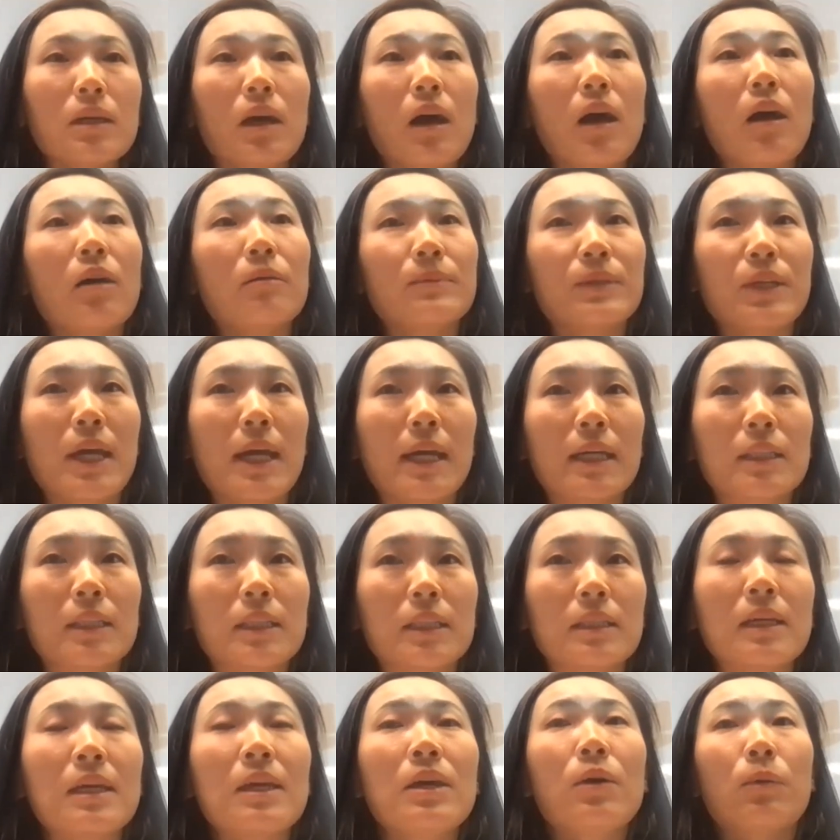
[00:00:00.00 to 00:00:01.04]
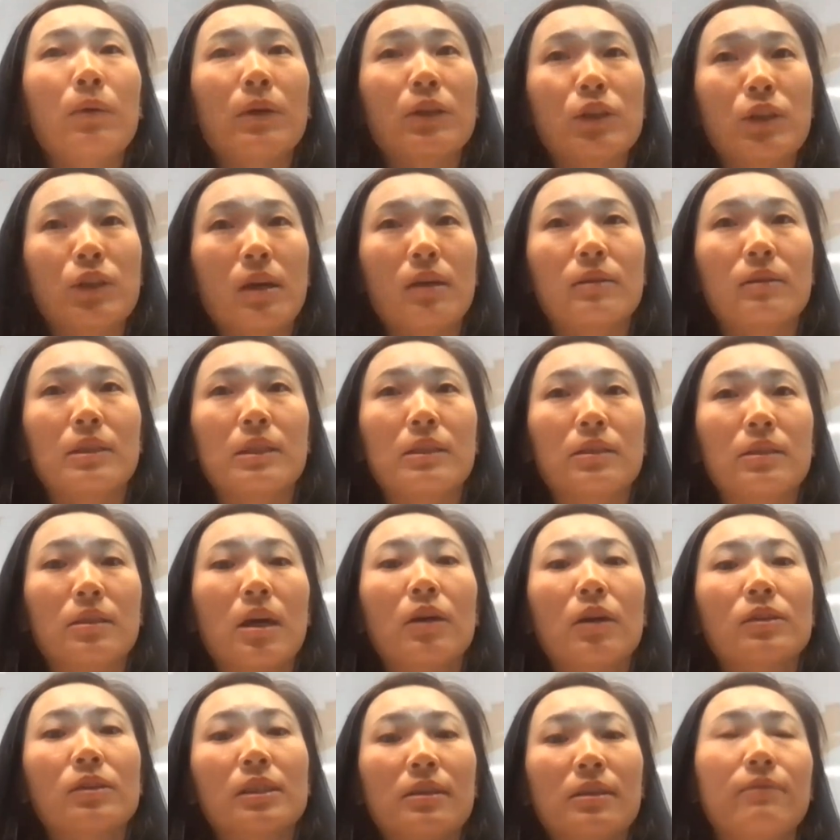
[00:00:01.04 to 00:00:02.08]
object, which contains
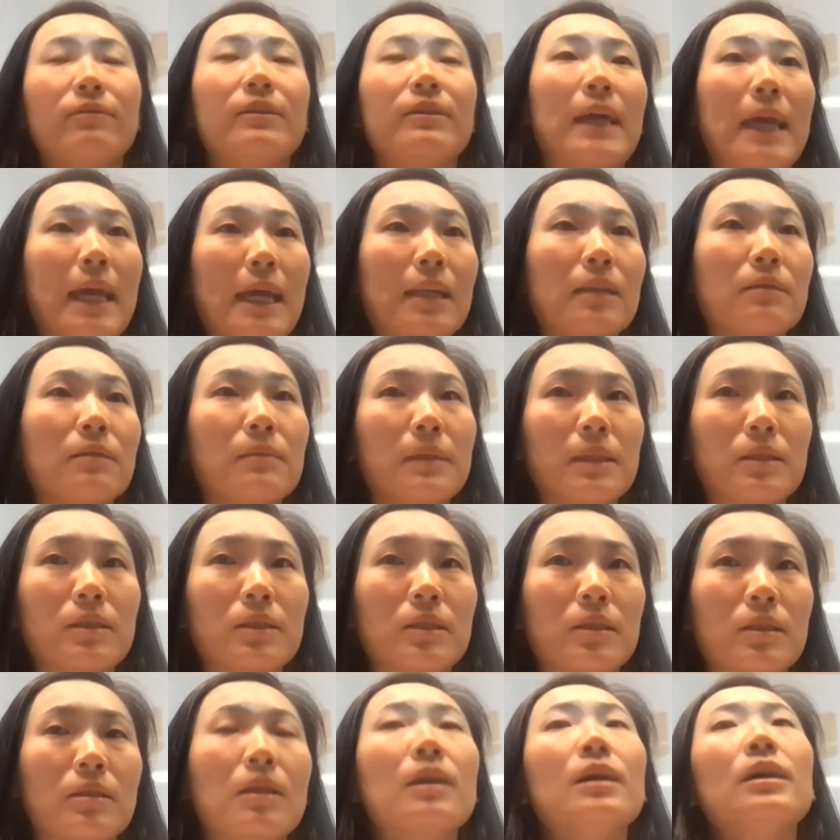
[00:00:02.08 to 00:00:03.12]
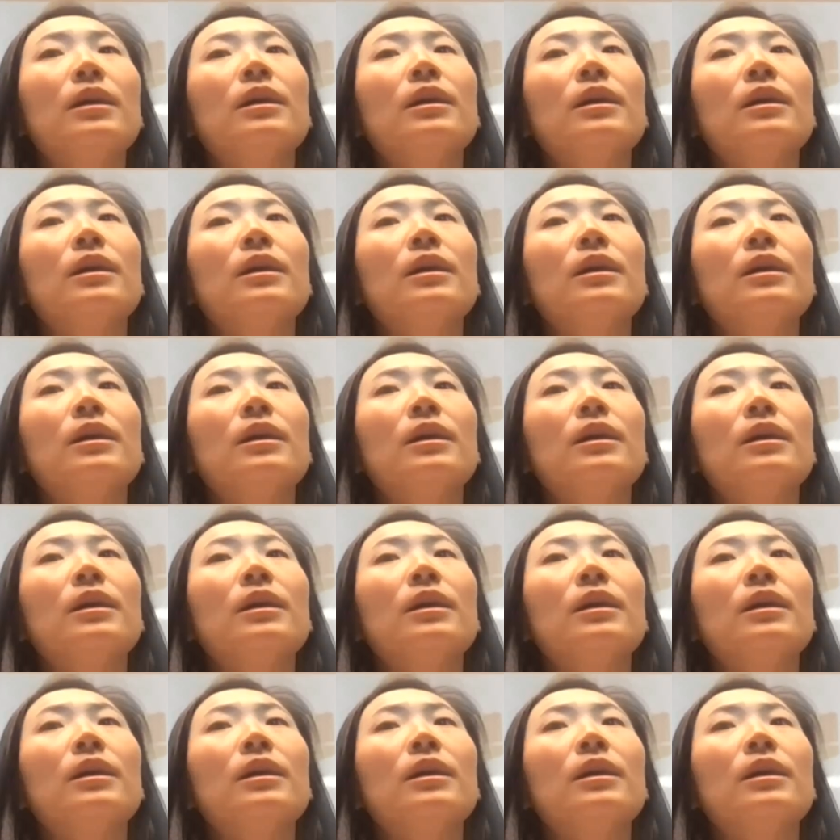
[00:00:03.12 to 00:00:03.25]
all the different elements.